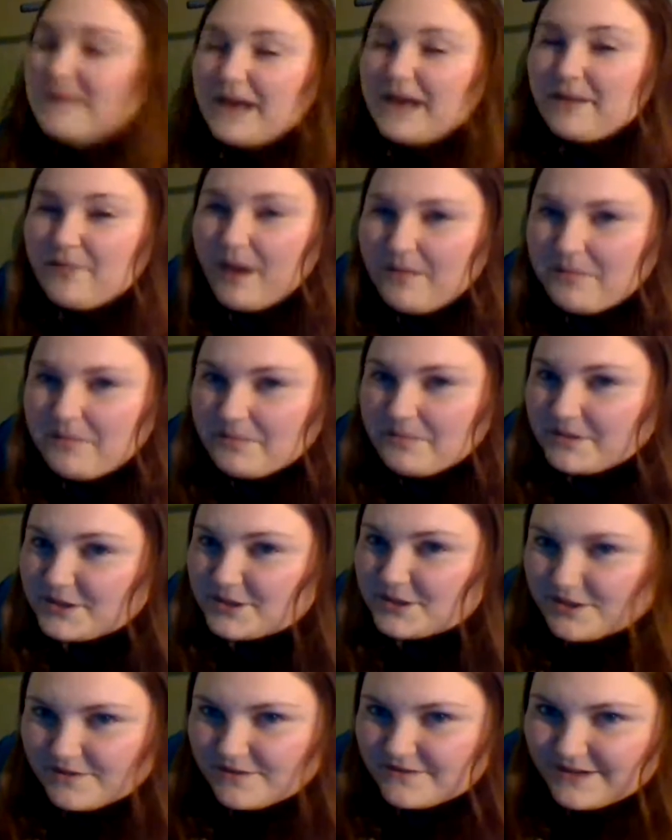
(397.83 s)
I probably
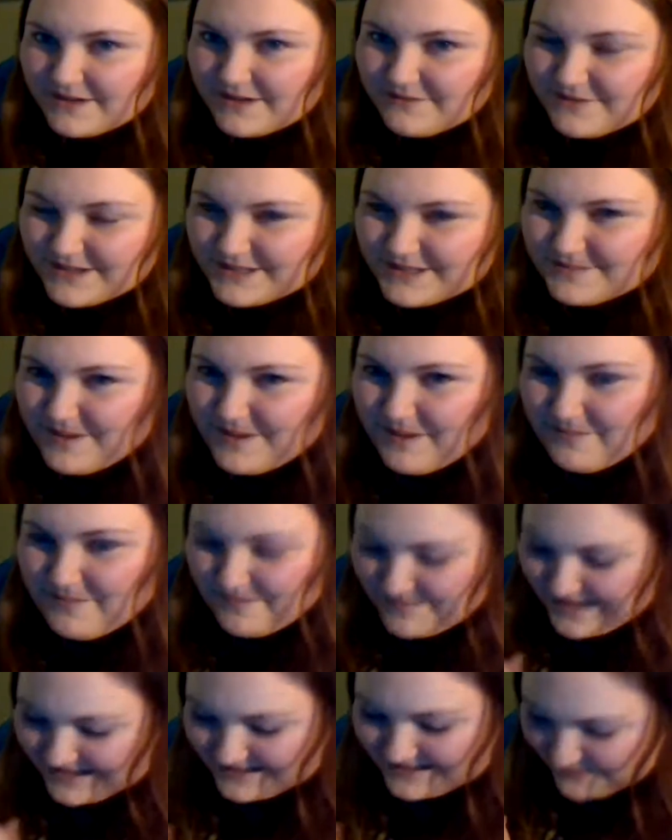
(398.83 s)
should have done for this problem
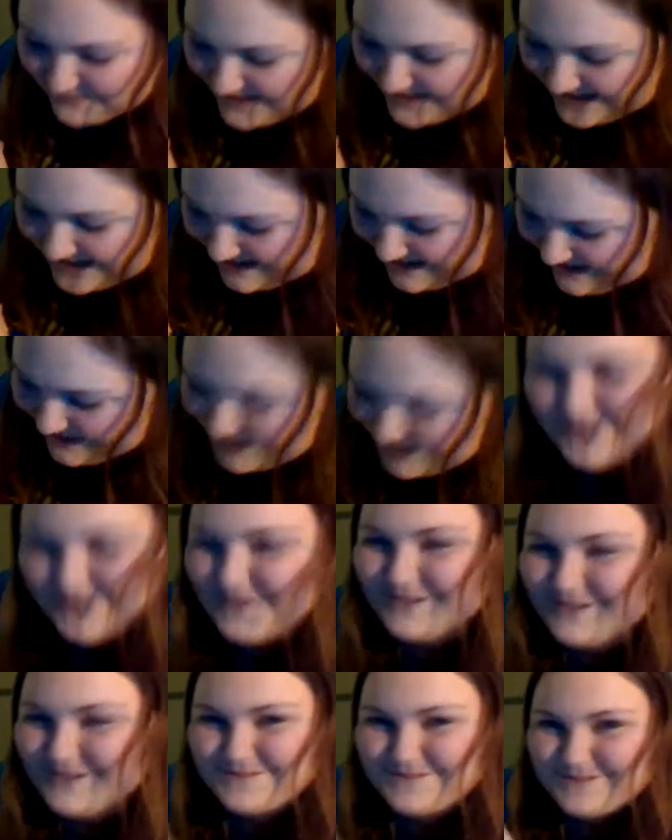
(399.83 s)
that's written on the
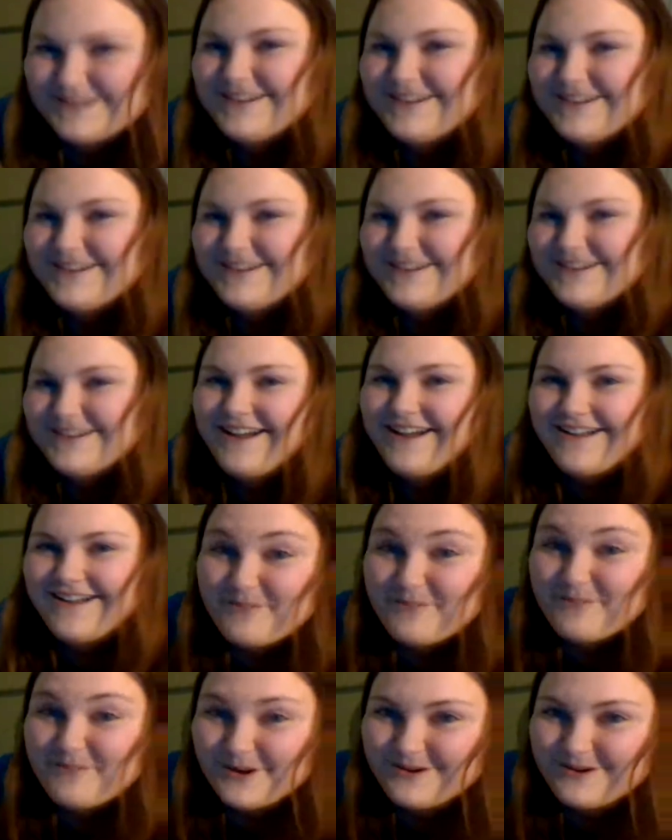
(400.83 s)
notes but not on my
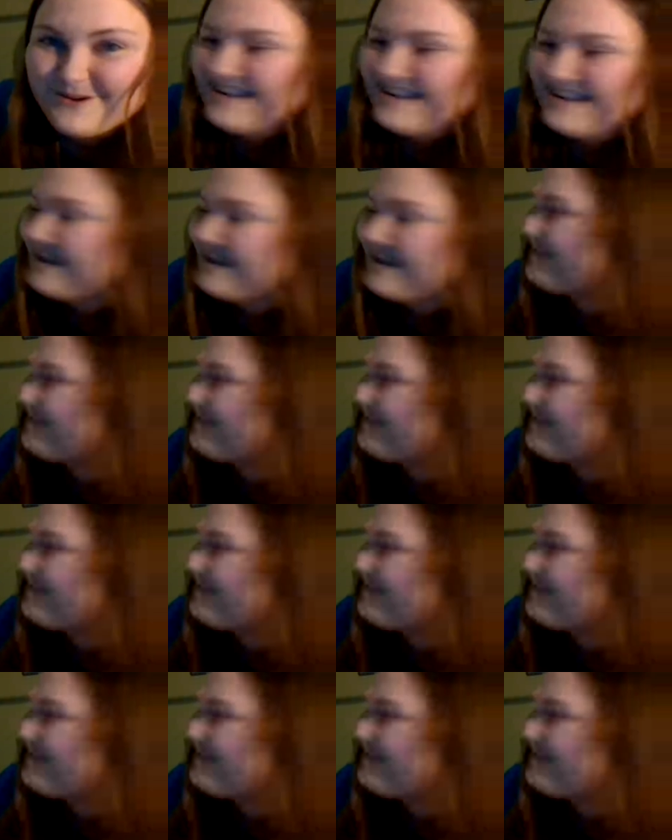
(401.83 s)
board right now